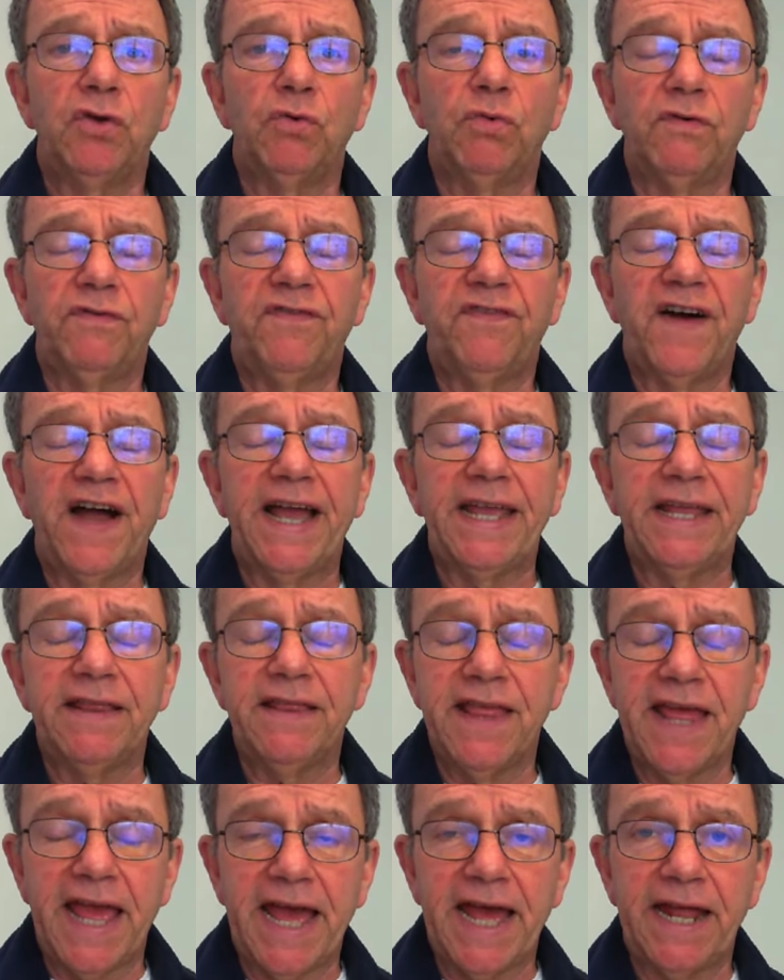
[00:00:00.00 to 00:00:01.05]
You will
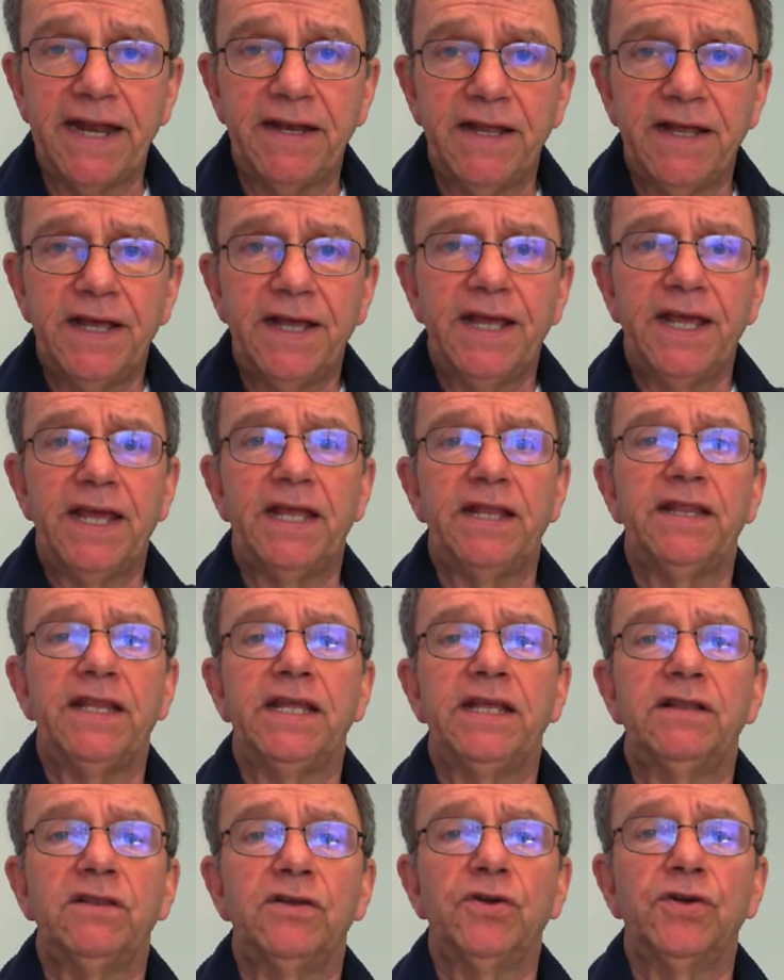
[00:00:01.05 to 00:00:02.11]
find that
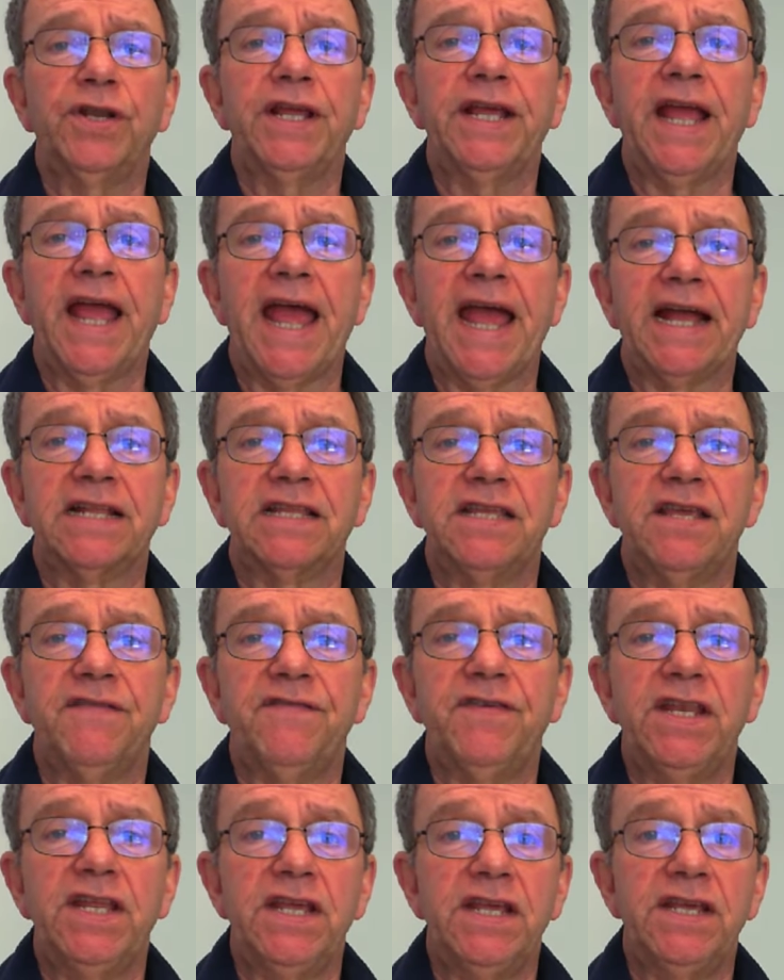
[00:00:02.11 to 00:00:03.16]
in the Learning
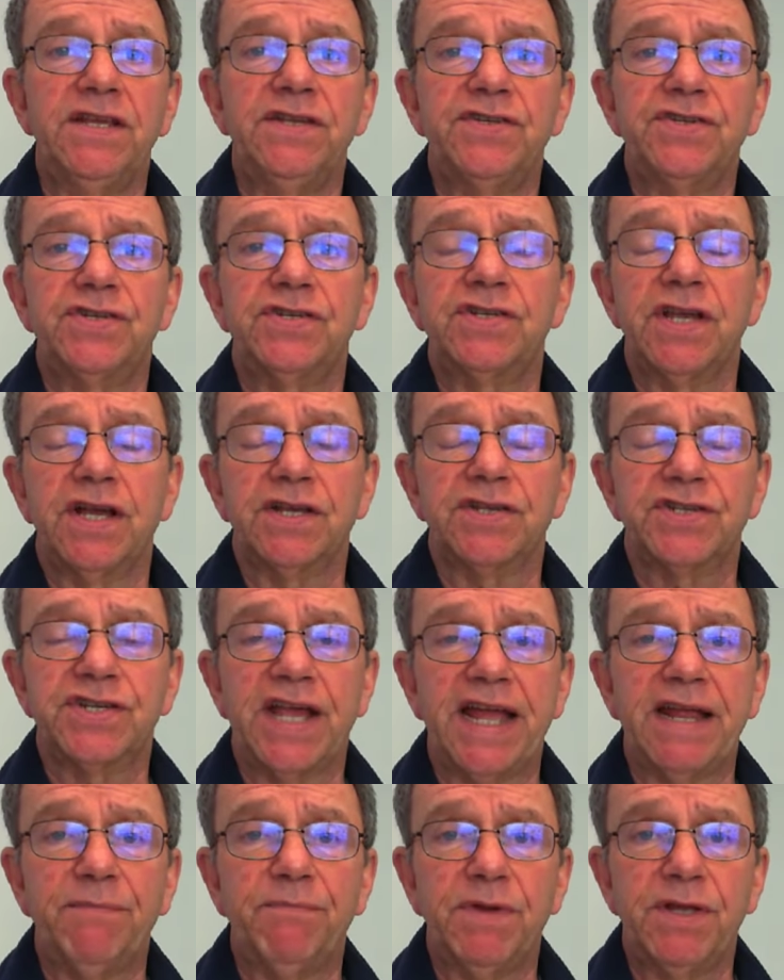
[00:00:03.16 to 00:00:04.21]
Activities
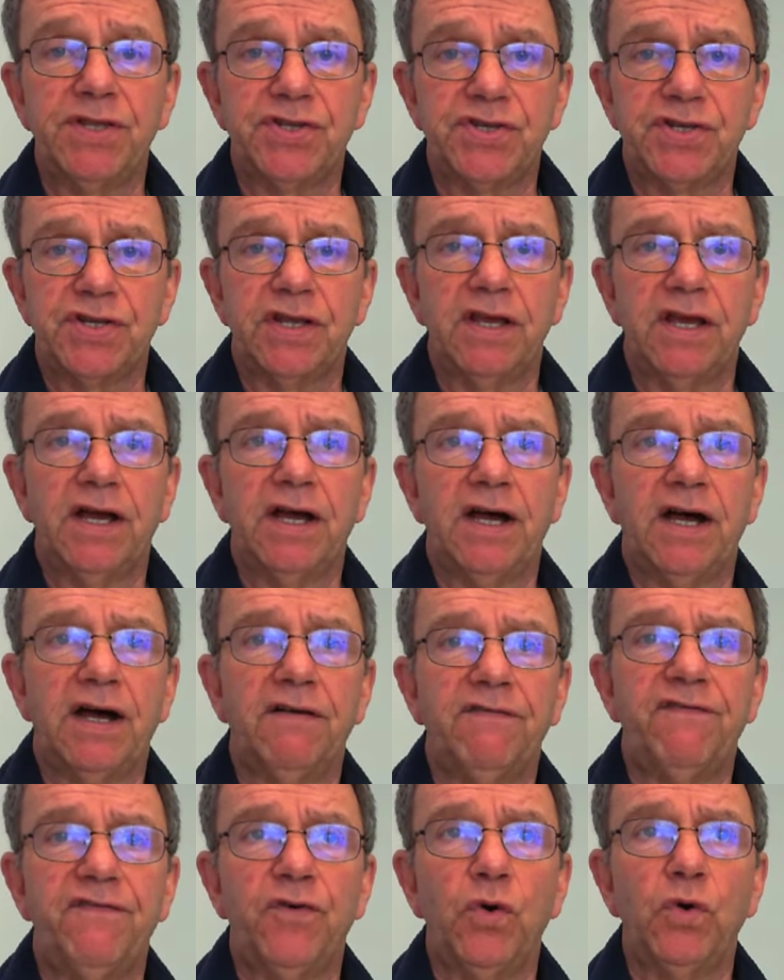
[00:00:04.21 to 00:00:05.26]
Assignments
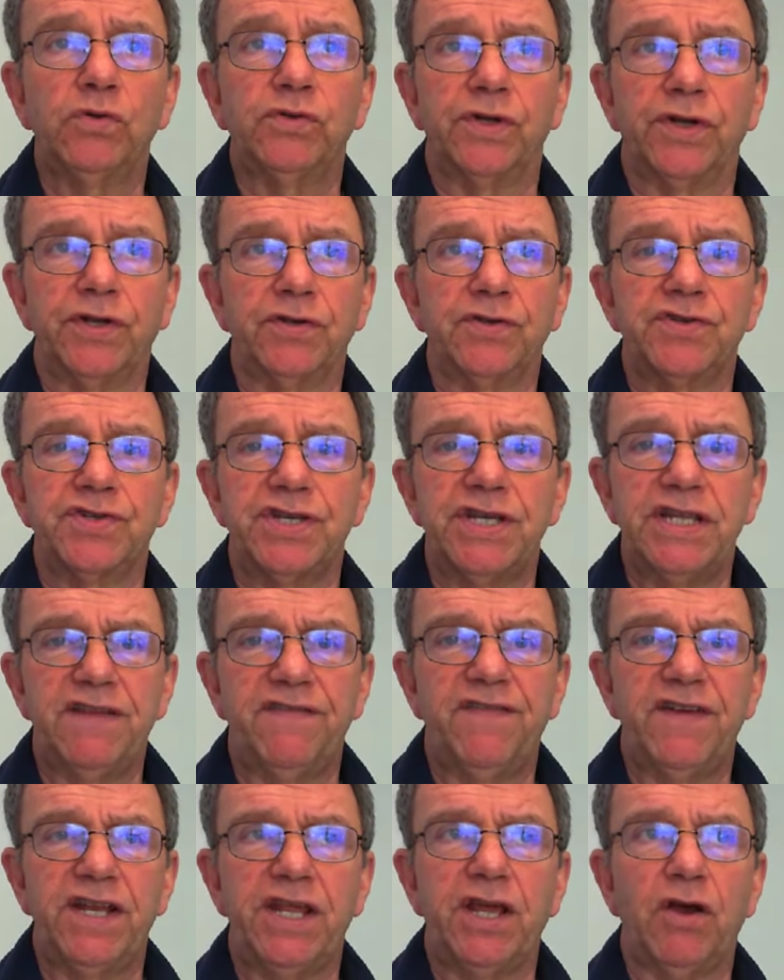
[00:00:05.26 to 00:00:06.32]
folder. You'll
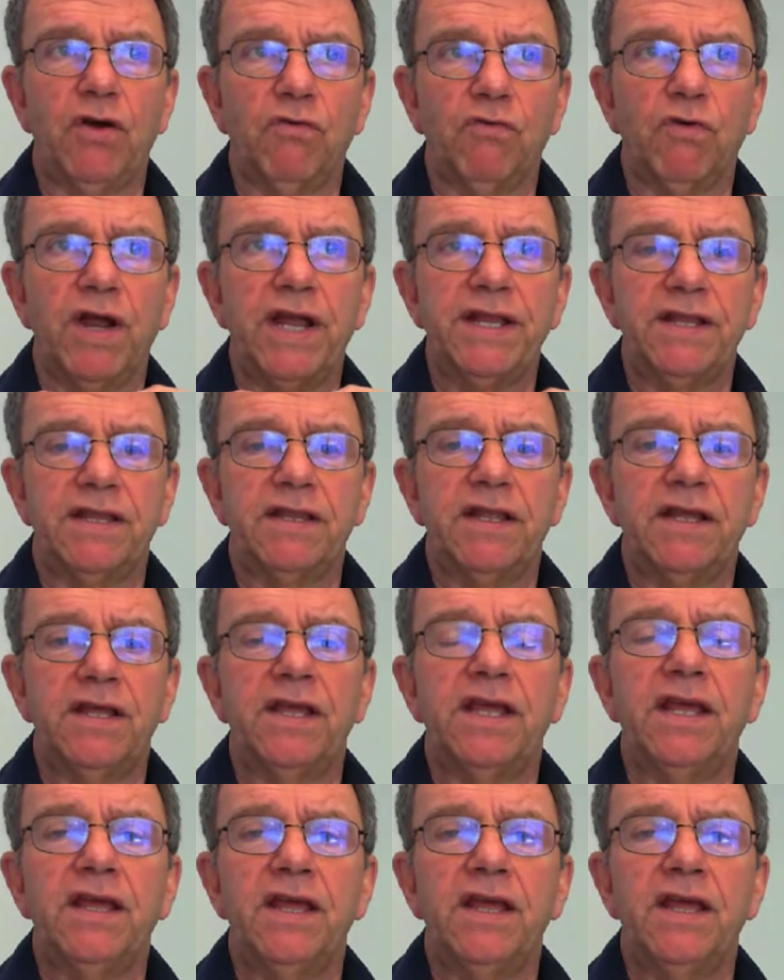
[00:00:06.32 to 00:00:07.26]
see the video right